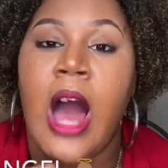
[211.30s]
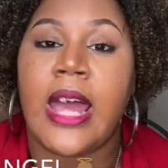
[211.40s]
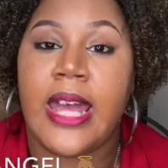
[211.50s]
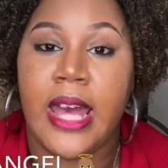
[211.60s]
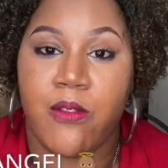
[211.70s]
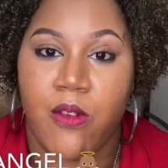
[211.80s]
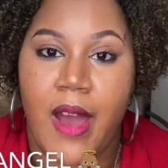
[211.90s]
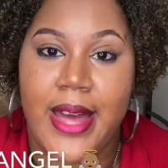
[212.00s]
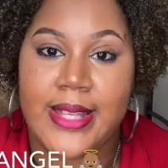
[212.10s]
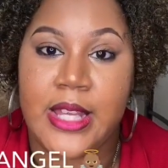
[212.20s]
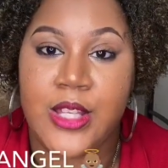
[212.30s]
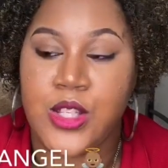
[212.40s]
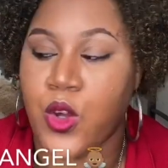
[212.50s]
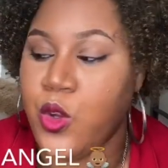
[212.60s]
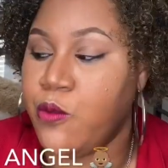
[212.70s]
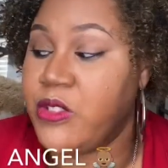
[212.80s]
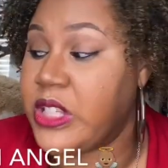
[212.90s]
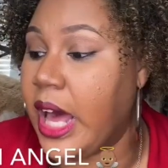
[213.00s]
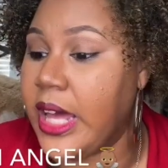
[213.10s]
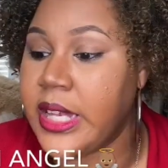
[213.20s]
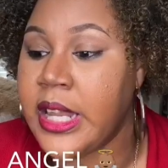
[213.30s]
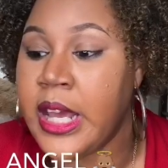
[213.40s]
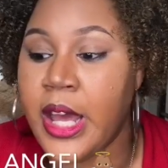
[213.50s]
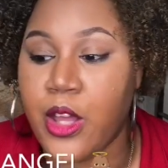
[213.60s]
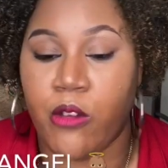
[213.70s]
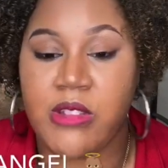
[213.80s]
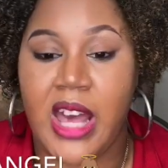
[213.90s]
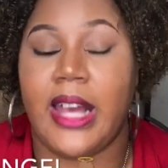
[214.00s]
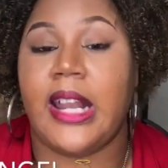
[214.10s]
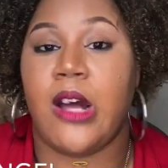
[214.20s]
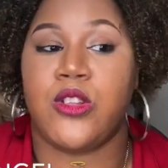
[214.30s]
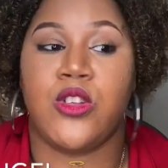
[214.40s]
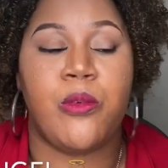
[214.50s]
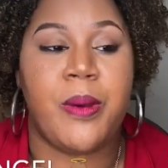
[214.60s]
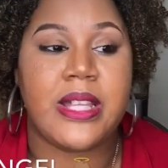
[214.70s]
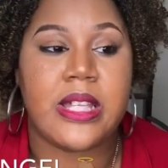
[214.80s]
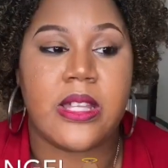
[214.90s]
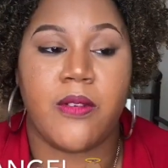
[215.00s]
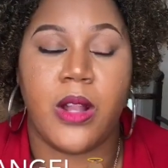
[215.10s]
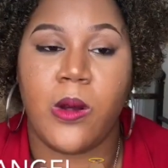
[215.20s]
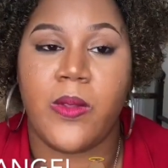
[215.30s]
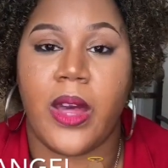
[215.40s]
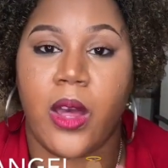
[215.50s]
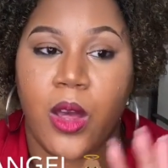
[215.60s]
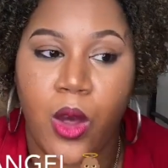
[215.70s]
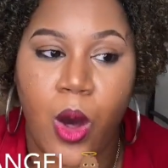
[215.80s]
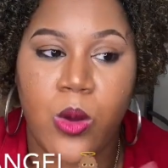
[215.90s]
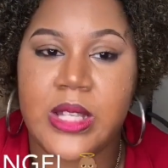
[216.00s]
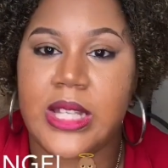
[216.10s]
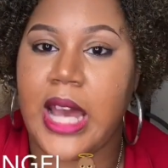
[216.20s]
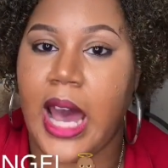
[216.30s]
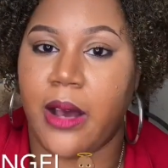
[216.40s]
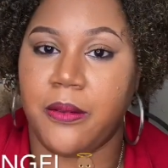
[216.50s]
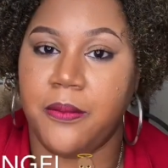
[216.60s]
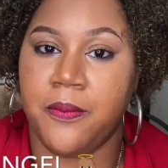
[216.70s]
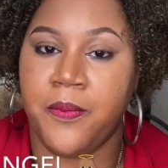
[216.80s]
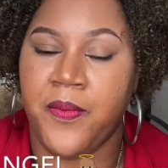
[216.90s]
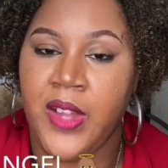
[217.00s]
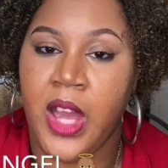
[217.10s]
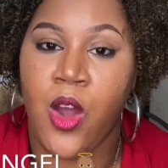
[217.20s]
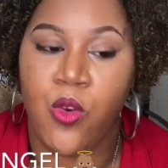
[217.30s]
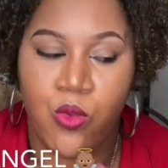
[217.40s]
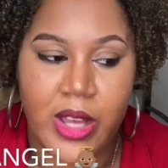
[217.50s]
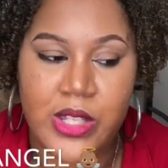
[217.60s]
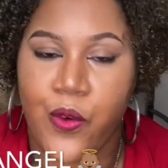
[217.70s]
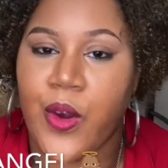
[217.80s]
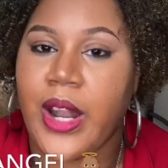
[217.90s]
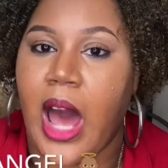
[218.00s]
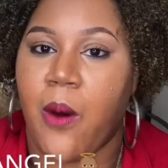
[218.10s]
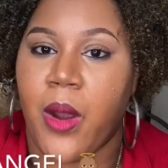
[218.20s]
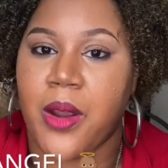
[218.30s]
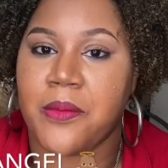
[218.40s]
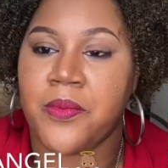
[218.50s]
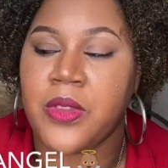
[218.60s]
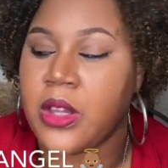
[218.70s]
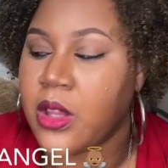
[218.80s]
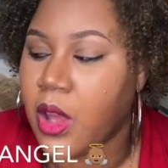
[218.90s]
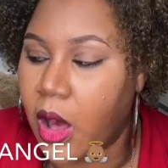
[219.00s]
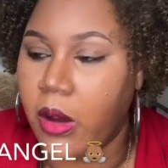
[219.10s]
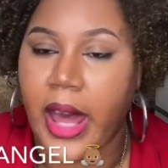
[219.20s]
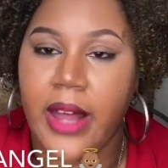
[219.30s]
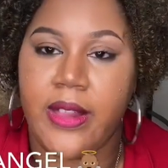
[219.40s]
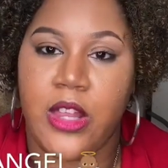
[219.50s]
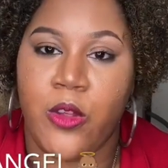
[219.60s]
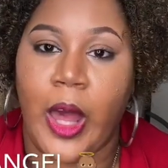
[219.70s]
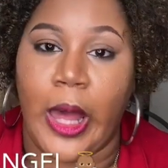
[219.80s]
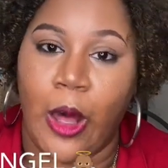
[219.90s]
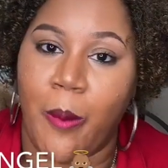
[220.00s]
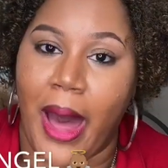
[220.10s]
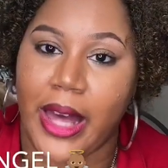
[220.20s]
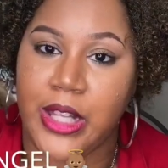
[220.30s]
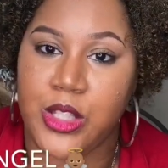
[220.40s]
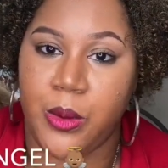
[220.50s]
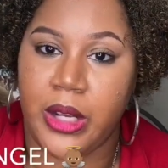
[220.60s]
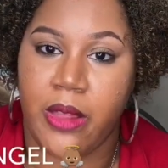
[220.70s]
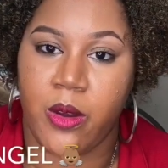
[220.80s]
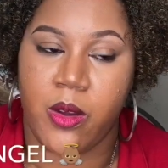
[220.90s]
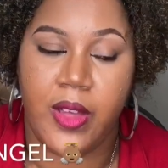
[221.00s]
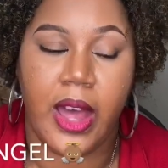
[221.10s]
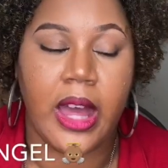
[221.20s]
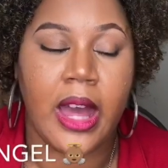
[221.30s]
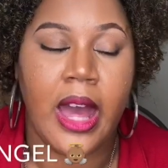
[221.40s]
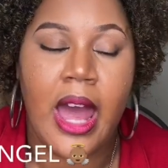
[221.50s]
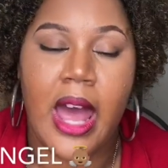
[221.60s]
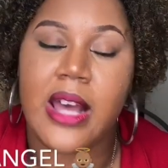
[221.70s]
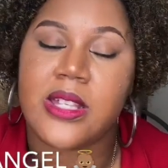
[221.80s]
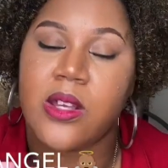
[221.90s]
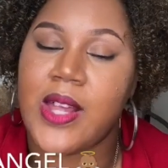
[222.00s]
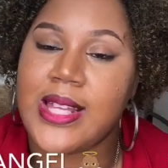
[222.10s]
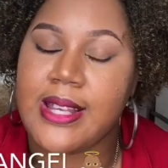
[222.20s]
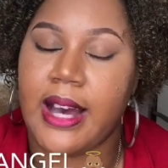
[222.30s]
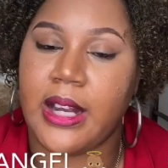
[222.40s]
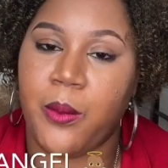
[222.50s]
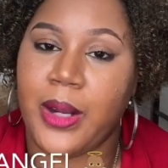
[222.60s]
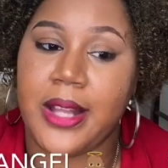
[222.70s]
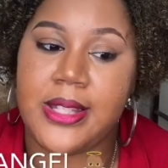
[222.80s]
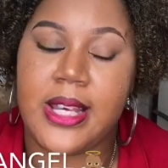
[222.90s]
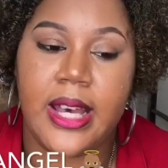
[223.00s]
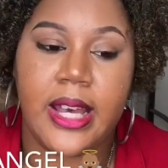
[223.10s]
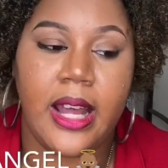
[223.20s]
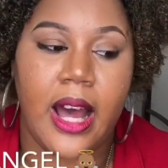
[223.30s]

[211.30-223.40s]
Get rest. So you've taken out 2 pieces of clothing. Go sit down. Rest for an hour. Okay, then you can go back and do another thing. And so that's kind of what I did.